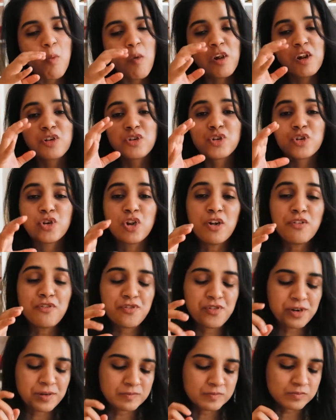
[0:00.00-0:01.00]
It's
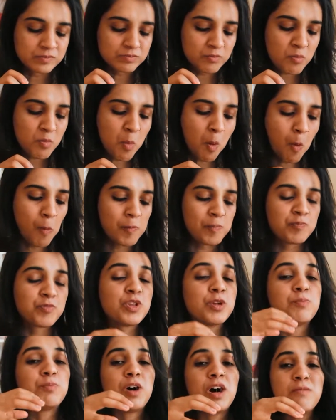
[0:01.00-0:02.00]
soft.
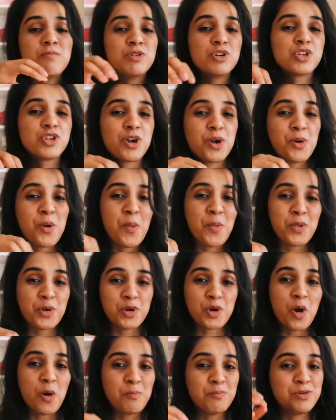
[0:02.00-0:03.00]
The Parmesan on the
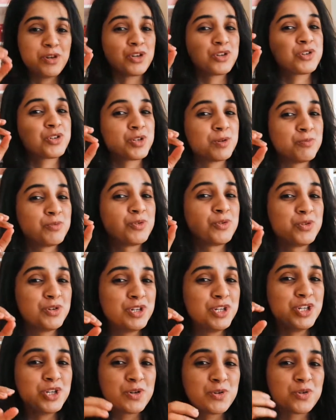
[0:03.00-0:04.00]
top, there's some
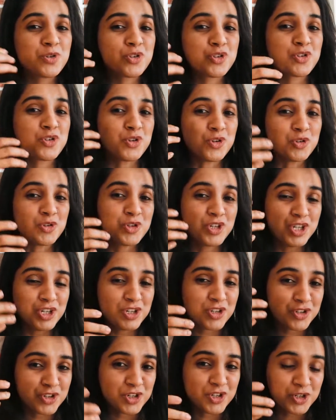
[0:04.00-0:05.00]
really good
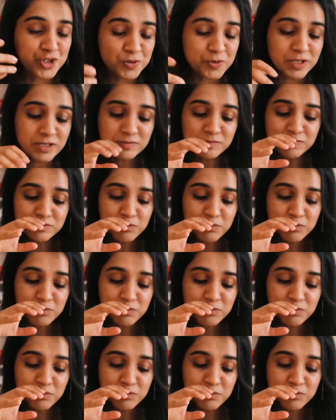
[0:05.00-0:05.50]
saltiness into it.